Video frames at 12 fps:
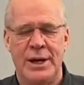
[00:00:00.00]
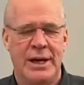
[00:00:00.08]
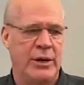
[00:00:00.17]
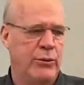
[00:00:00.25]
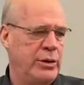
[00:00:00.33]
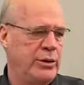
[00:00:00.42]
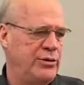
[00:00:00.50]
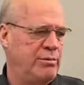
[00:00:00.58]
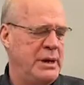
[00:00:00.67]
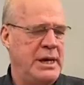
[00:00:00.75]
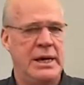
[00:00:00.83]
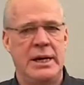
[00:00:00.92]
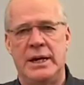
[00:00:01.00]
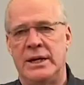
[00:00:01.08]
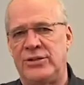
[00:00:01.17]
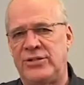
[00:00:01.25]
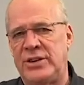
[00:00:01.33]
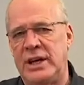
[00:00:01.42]
It was me
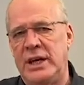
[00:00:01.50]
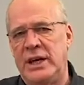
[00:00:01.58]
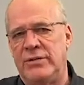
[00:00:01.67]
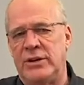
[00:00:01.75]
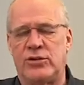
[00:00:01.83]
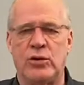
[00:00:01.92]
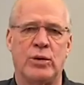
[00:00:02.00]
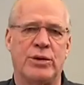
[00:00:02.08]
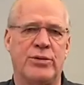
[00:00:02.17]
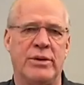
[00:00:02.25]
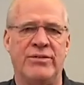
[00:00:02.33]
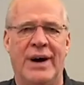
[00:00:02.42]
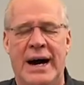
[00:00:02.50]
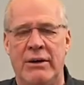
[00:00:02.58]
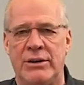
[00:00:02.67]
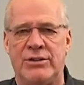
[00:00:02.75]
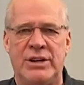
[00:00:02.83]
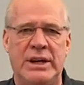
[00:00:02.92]
and Steve and two or three
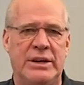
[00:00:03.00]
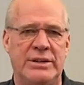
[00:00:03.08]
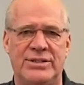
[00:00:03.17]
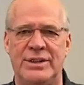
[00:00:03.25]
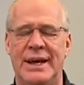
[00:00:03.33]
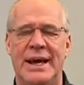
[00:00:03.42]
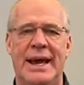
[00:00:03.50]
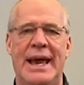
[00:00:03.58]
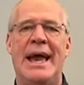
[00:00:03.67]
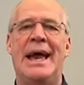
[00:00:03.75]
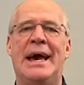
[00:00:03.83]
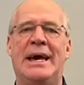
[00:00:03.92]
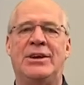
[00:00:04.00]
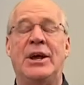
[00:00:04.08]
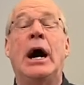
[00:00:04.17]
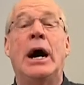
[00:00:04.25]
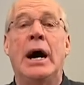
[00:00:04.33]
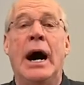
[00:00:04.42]
volunteers and
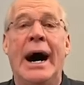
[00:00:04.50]
a,